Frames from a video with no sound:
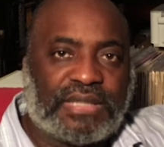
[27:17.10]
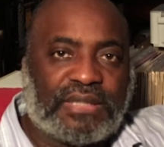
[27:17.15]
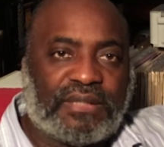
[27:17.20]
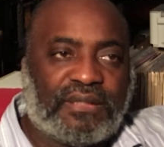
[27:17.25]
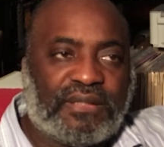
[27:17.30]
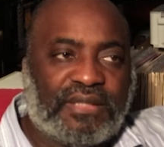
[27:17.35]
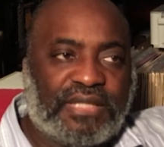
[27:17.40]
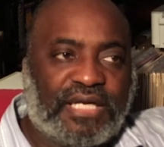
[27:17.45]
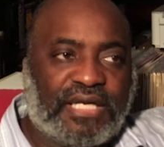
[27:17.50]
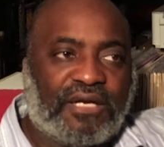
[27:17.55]

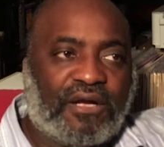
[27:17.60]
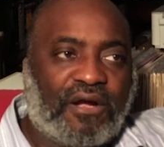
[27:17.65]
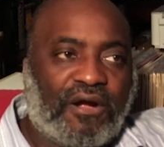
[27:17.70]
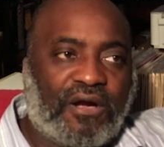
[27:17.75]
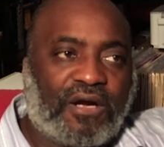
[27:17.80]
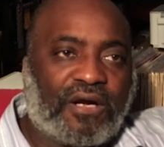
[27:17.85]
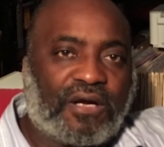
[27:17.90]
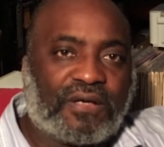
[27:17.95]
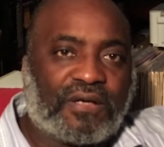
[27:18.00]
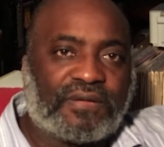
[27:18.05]
there
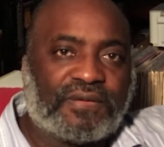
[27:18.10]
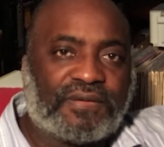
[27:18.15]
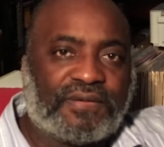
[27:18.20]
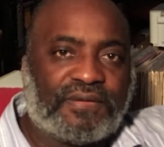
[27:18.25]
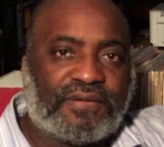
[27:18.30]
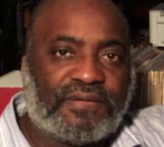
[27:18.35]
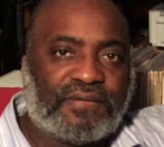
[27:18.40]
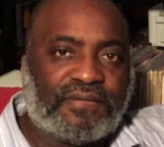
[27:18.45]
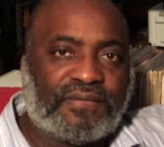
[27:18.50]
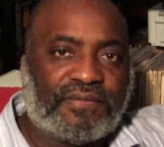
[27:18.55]
are
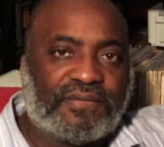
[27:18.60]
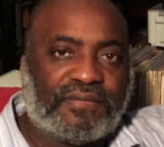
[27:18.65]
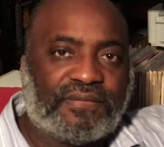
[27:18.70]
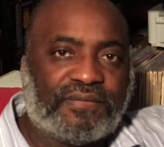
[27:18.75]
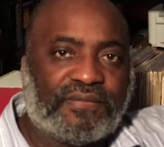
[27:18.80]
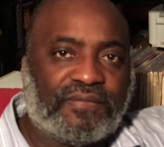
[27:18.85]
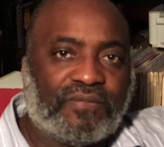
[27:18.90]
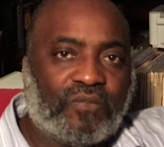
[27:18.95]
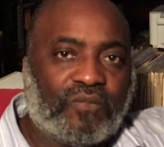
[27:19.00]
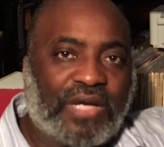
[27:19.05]

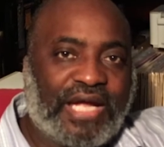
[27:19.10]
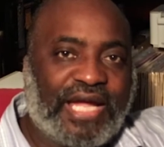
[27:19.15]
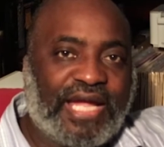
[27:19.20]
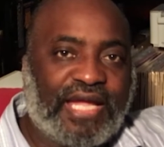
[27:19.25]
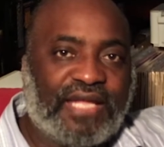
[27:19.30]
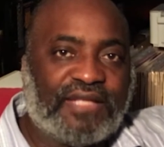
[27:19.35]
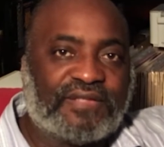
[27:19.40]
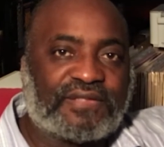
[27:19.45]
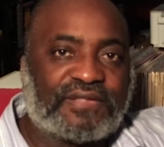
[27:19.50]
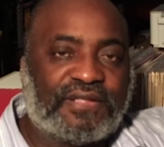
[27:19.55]

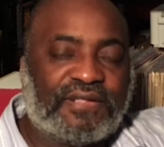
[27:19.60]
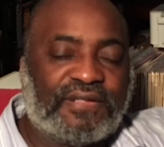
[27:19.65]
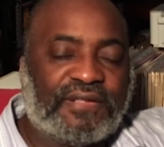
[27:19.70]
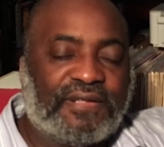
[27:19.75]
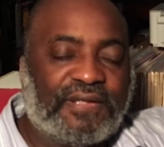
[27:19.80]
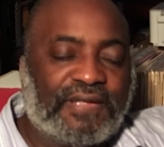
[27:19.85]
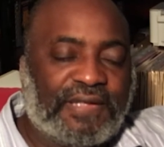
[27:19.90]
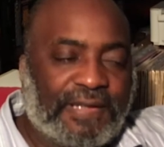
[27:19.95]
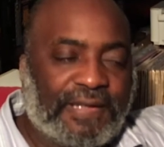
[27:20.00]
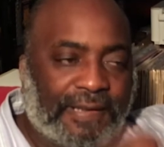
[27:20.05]
ways,
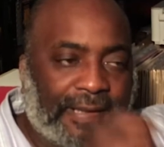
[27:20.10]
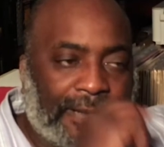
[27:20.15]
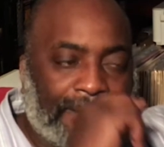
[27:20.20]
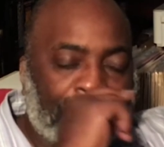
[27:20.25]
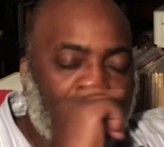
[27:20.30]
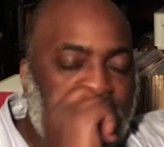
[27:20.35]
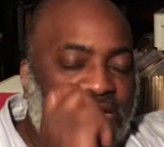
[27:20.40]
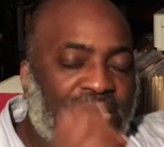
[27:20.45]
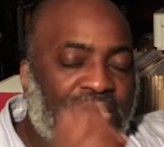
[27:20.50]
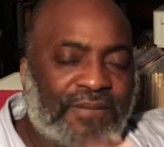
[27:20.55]

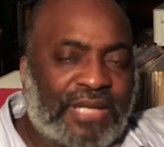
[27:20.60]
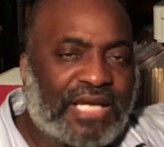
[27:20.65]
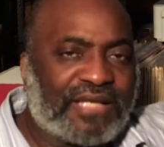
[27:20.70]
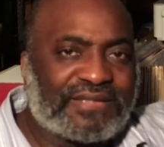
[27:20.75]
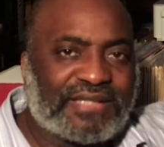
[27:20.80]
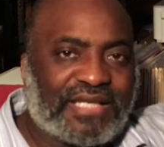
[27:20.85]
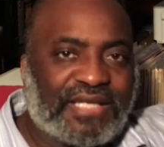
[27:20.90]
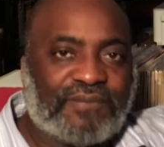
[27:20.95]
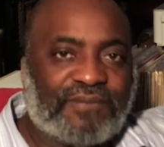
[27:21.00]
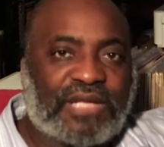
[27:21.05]
and I'm not
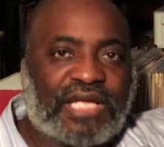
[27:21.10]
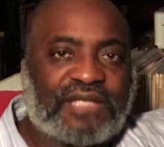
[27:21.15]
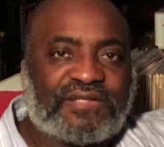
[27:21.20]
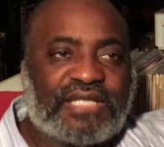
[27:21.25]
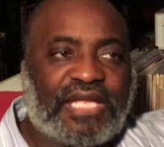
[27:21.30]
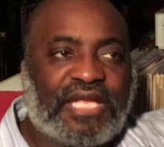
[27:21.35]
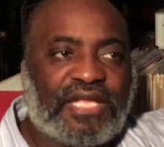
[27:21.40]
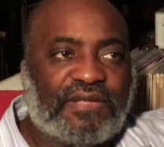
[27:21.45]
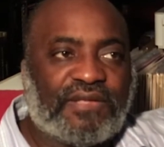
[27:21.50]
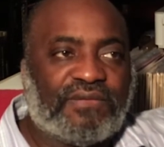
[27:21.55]

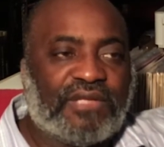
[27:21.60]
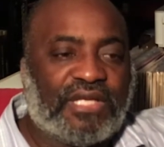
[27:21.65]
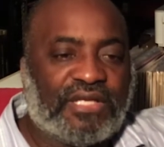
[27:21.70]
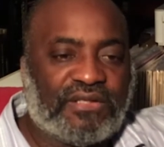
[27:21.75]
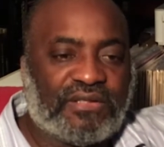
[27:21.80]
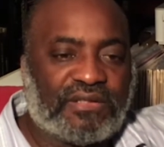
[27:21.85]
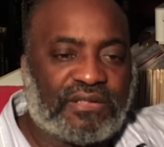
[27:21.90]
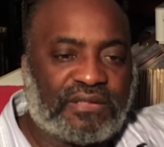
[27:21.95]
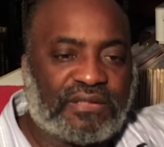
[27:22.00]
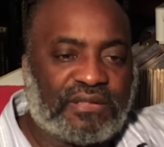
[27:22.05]
saying
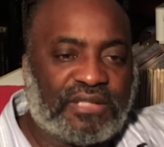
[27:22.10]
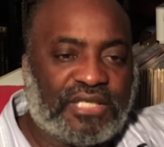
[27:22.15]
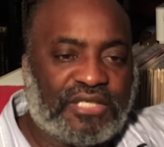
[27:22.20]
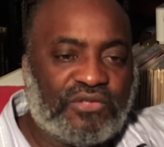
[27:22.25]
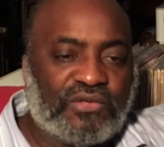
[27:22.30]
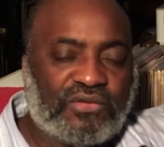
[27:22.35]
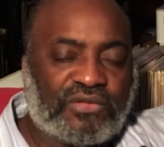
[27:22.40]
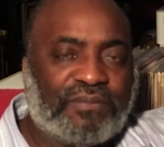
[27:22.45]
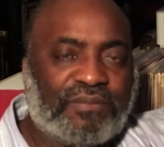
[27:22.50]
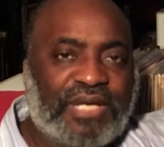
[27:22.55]
that you
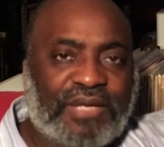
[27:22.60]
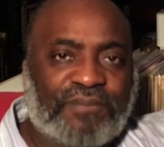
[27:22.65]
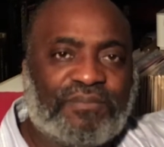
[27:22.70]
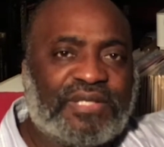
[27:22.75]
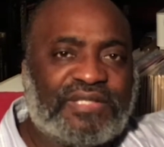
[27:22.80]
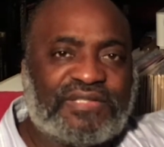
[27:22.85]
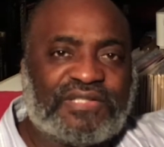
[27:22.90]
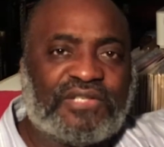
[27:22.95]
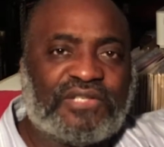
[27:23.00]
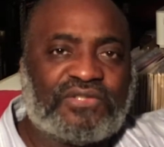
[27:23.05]
should be in
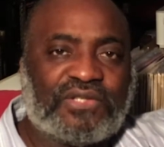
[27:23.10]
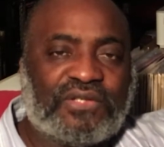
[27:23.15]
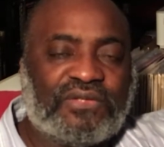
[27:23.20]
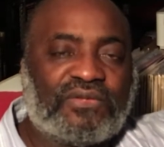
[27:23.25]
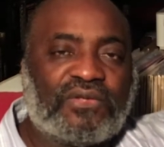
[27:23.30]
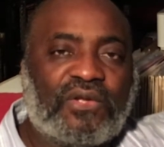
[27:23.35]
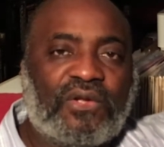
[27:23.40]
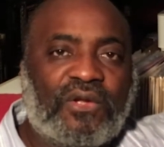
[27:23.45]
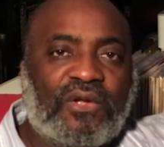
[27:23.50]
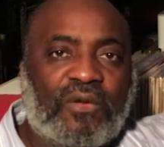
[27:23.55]
positions
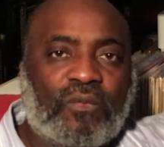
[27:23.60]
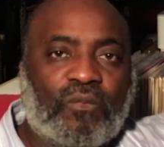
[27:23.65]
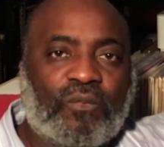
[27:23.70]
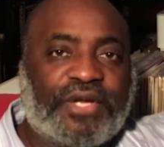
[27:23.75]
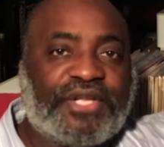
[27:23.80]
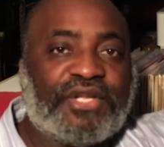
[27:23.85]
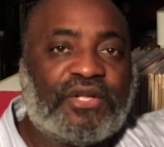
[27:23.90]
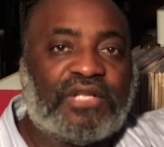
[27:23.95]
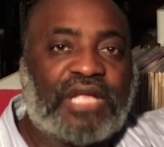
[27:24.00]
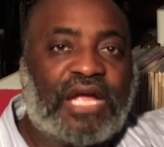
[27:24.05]
where
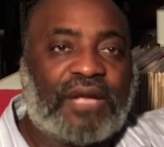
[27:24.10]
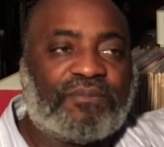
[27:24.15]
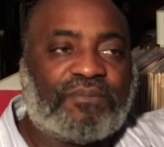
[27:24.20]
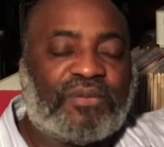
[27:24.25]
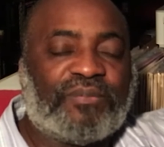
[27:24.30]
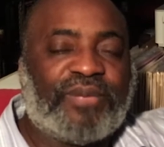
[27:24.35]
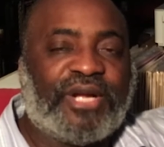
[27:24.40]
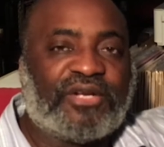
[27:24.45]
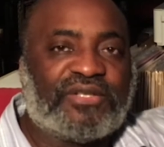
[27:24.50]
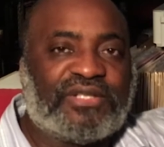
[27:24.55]
you're not
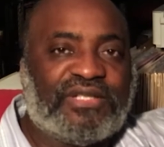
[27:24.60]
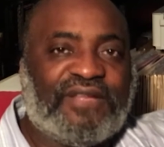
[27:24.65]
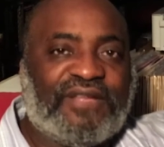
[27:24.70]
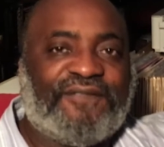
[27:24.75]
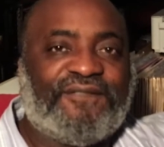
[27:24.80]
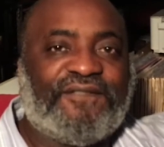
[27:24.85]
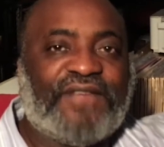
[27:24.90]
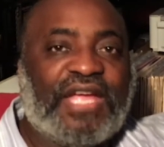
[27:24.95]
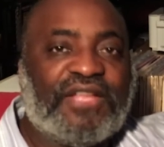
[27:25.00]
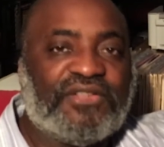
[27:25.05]
prepared to
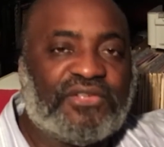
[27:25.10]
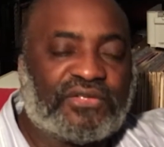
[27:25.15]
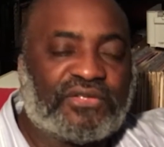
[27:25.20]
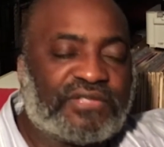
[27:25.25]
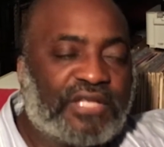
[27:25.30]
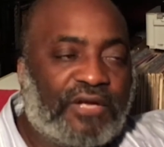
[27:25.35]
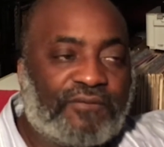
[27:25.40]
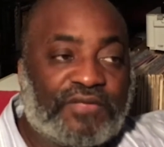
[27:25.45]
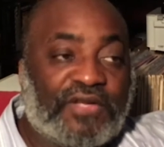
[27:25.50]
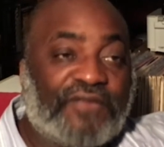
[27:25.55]
defend
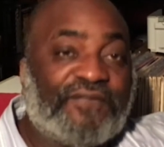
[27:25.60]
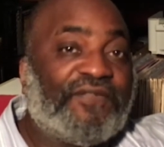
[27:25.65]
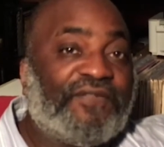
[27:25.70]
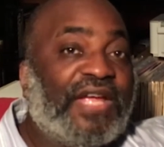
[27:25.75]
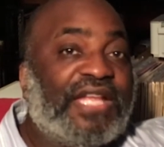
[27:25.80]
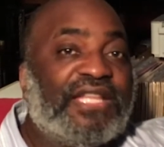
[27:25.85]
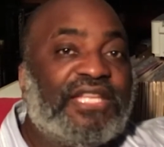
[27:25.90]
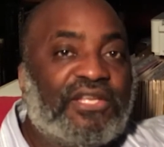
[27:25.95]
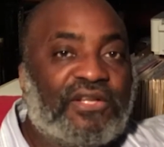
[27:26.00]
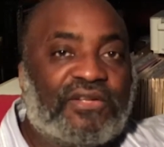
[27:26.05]
yourself.
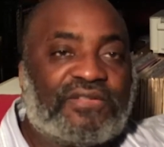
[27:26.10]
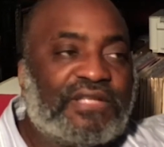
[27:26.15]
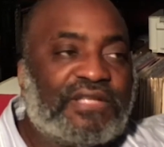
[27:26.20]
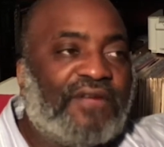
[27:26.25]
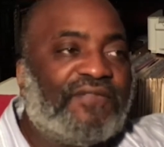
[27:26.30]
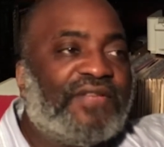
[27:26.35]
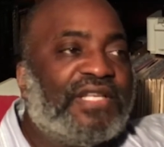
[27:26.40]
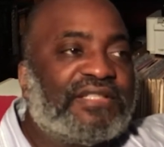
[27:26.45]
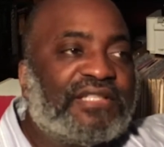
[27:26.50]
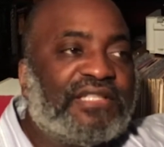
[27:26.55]
Defending yourself
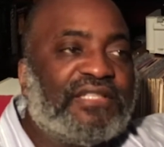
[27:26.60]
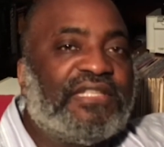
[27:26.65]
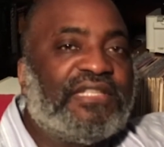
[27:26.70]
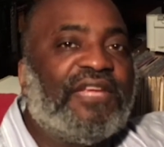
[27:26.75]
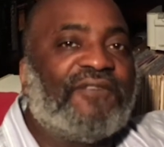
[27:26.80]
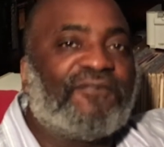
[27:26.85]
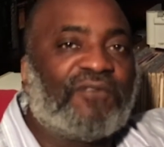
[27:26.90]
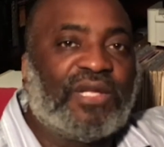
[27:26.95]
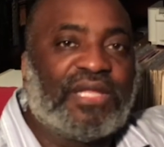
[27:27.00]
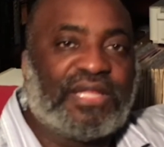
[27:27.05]
is a
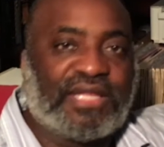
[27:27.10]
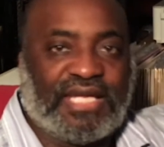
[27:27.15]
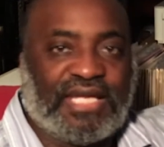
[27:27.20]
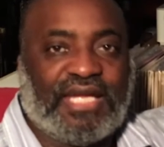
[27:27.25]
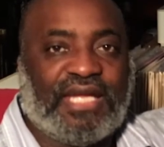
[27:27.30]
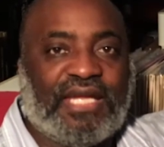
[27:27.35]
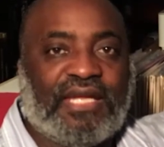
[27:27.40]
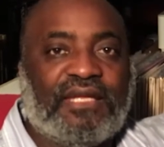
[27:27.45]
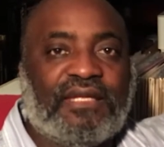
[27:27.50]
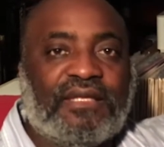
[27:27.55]
different
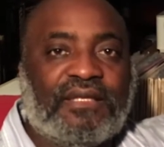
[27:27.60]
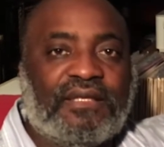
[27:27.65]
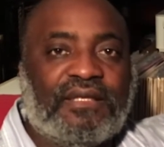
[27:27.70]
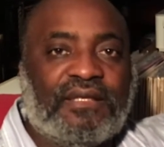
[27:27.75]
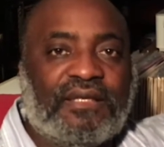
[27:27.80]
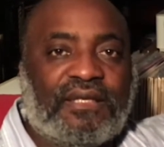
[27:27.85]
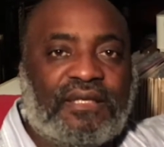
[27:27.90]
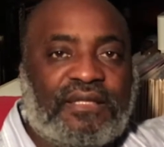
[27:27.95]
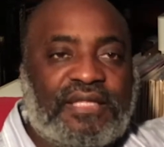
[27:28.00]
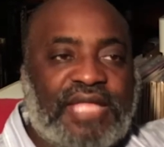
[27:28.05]
thing
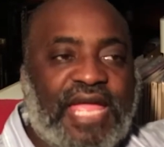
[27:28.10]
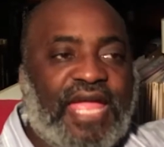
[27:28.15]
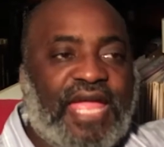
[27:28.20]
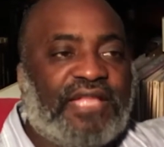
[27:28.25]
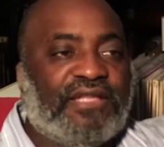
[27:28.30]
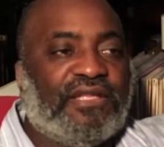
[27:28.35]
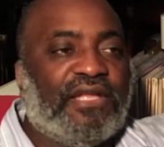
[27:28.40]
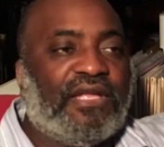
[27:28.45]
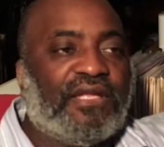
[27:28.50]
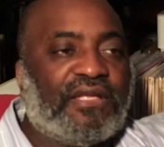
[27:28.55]
than
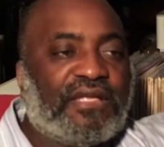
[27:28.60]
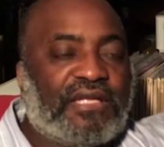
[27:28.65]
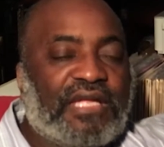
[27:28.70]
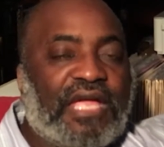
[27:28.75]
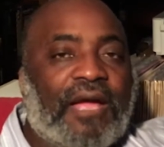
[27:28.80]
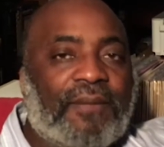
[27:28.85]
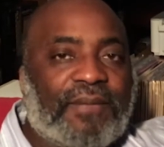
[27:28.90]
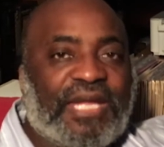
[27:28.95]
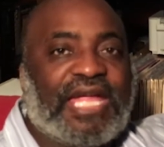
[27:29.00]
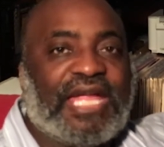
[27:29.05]

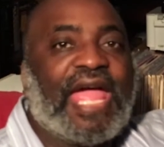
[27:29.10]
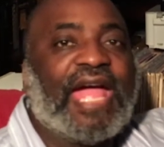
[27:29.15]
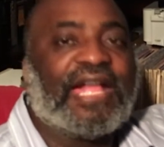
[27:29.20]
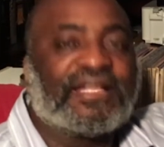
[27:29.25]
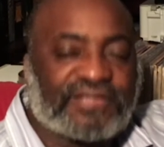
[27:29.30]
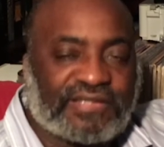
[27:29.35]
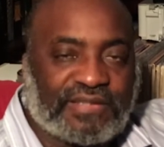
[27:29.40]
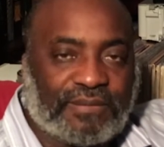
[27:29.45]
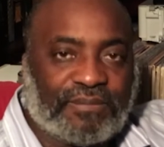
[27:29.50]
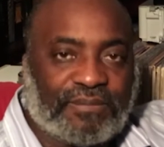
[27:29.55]
coming at
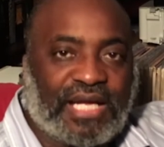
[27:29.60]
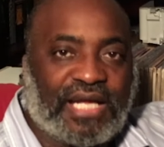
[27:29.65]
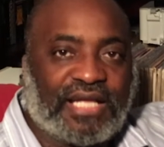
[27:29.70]
somebody.